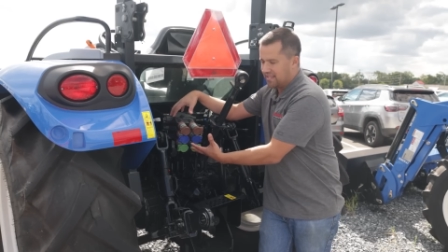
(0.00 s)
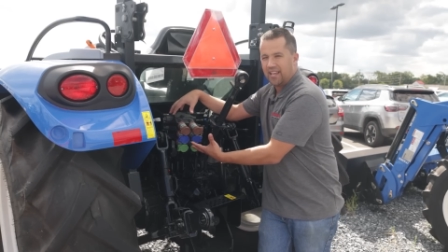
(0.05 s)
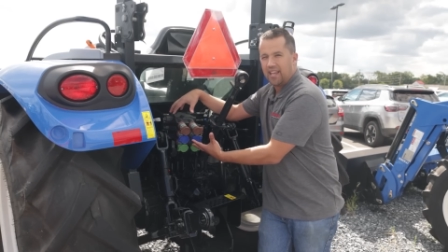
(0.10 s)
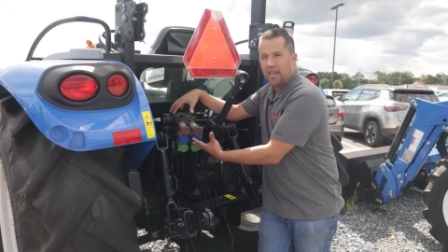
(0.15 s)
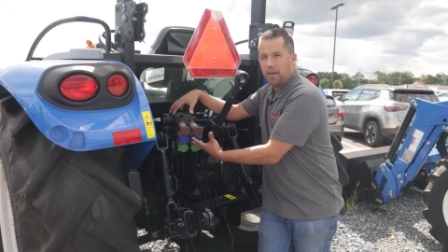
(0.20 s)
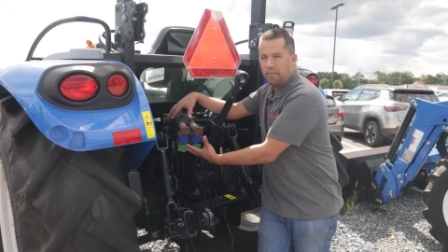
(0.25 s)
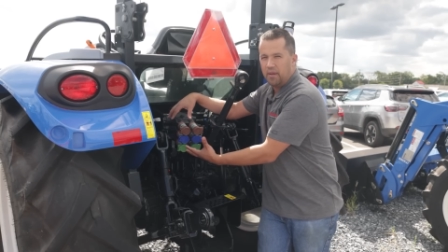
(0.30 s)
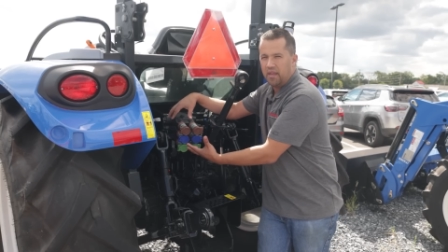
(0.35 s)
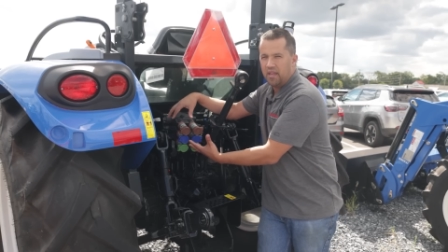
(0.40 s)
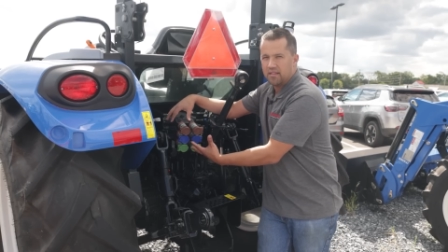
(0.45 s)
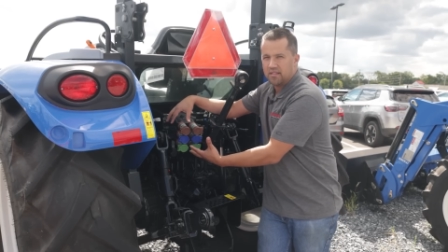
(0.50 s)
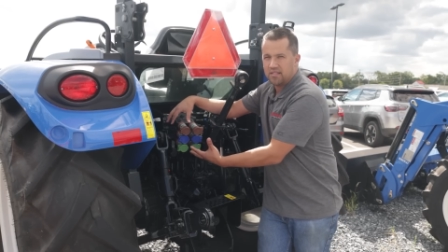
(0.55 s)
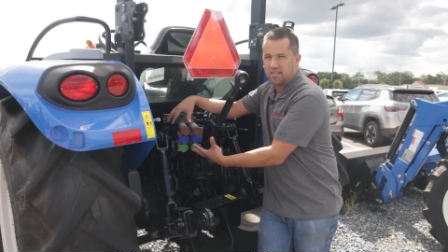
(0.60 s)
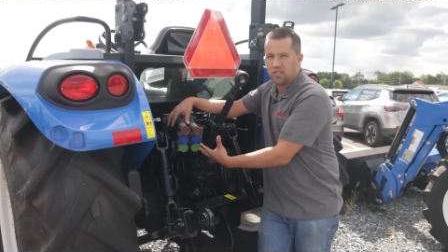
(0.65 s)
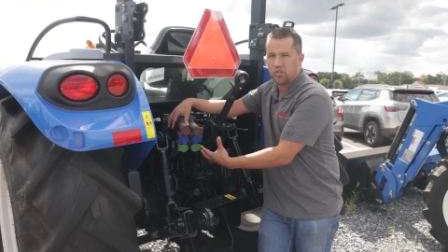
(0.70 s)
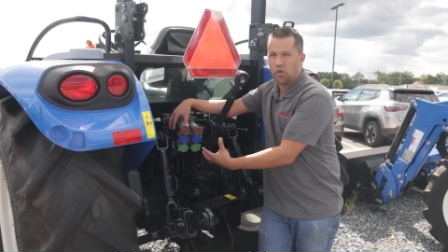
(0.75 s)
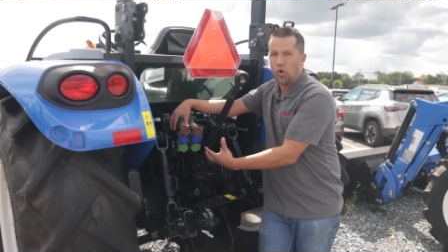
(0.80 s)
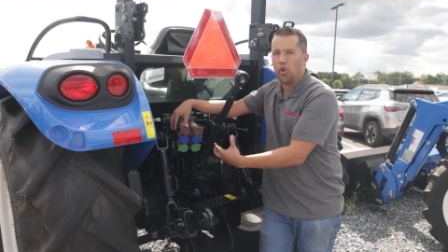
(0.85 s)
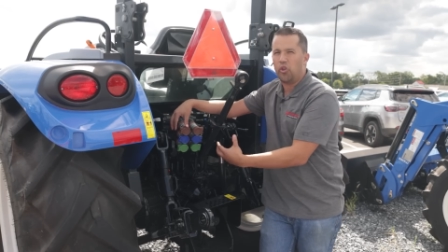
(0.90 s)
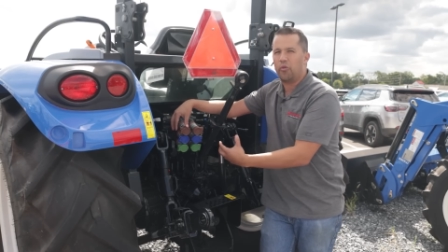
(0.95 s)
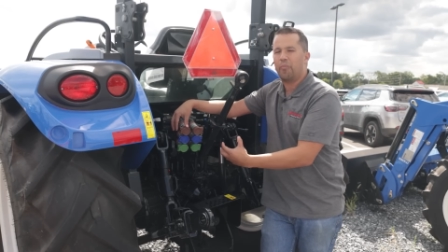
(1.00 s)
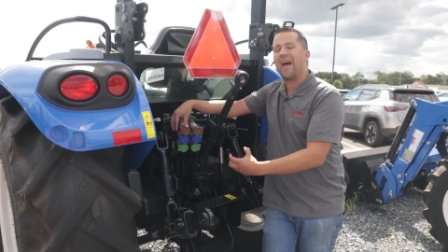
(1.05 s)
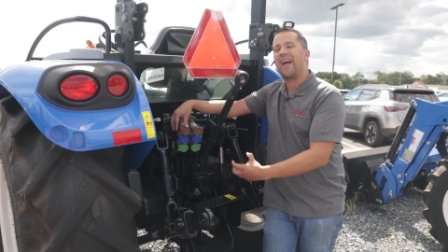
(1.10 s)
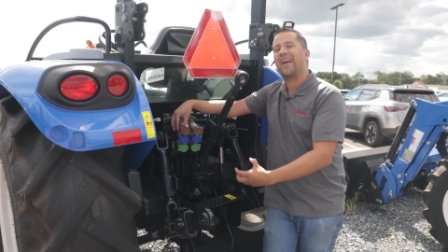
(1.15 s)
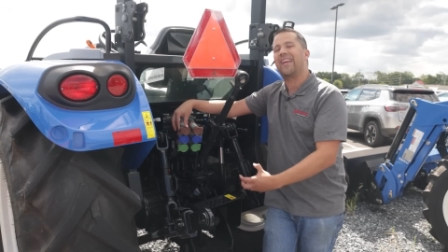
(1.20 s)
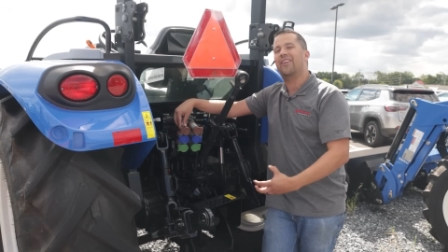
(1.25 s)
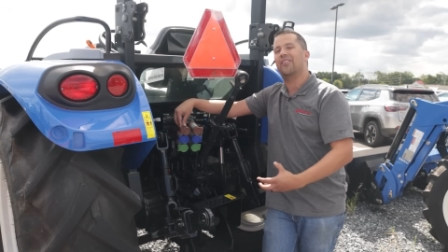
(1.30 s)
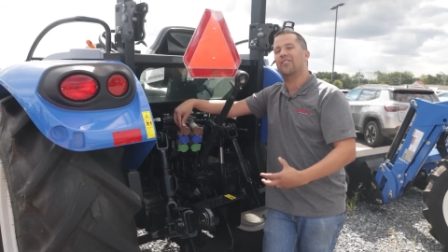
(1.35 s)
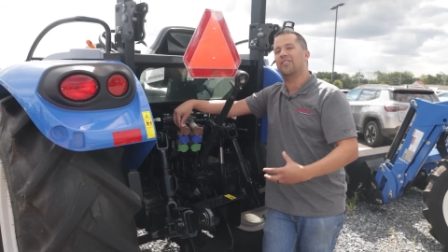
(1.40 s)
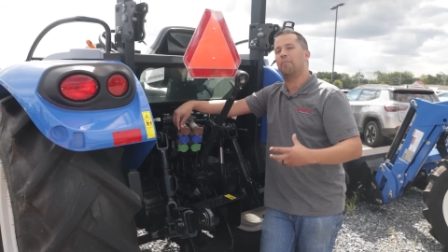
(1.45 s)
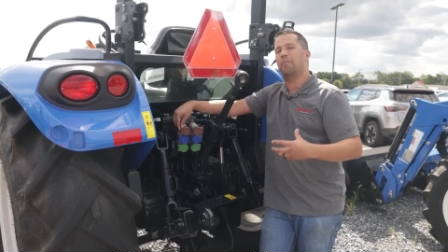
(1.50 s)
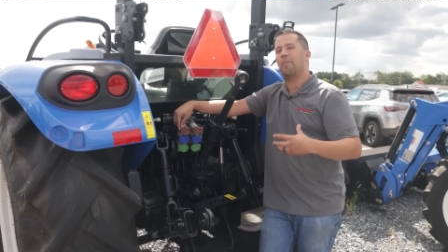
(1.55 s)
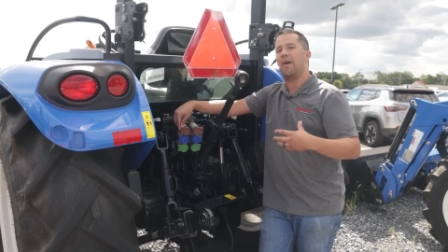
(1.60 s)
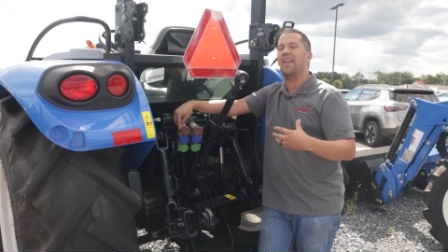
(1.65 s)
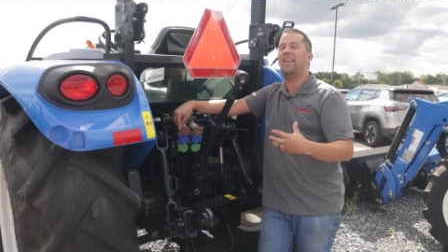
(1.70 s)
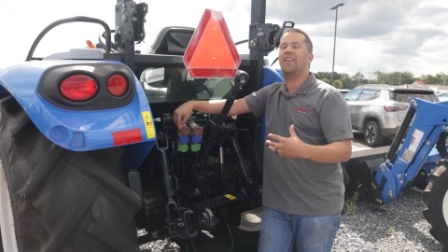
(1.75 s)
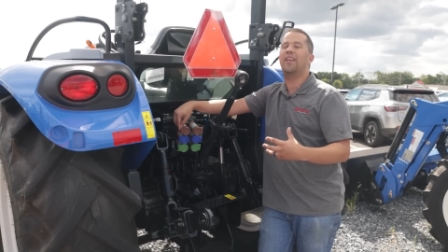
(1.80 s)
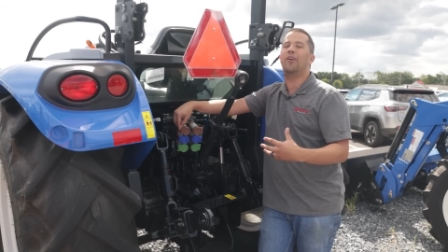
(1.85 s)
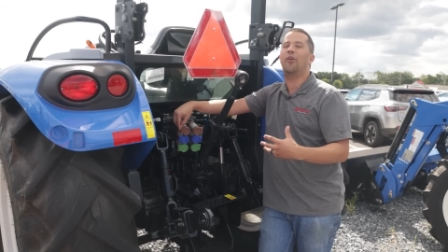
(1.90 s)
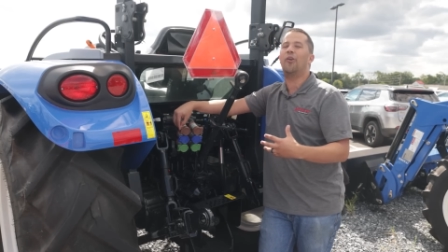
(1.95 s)
that can be installed back here
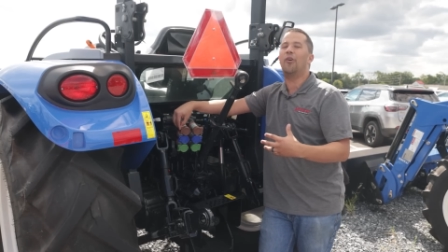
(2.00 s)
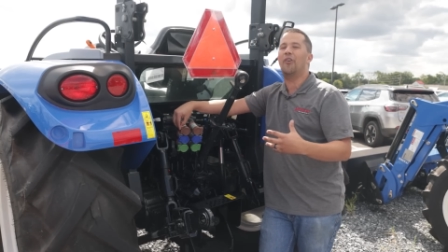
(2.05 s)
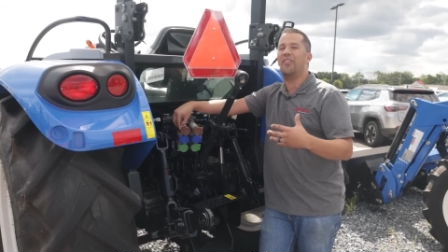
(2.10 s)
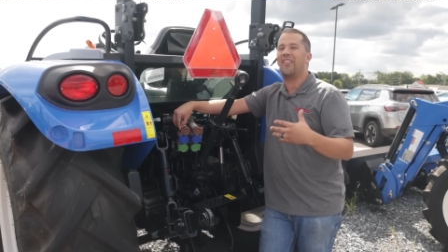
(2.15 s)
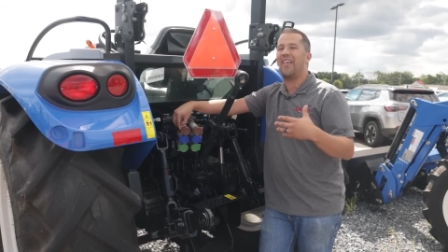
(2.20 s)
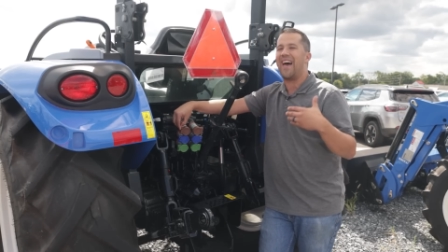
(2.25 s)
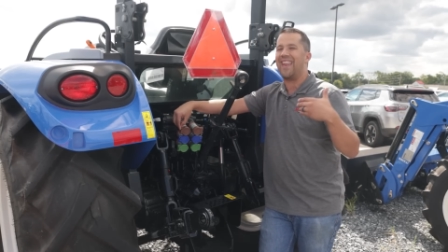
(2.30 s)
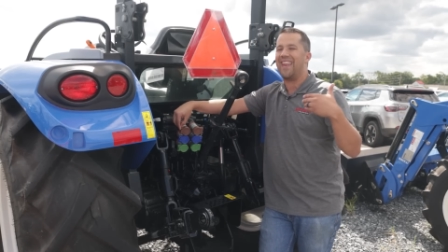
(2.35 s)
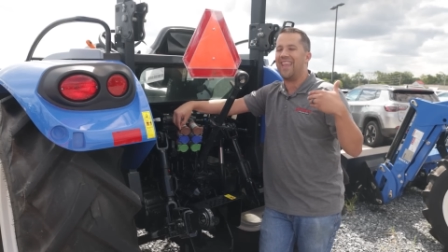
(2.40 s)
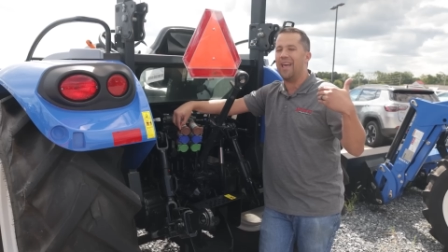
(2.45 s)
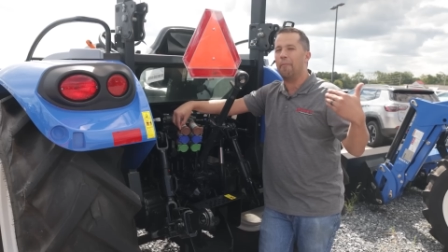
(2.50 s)
depending on that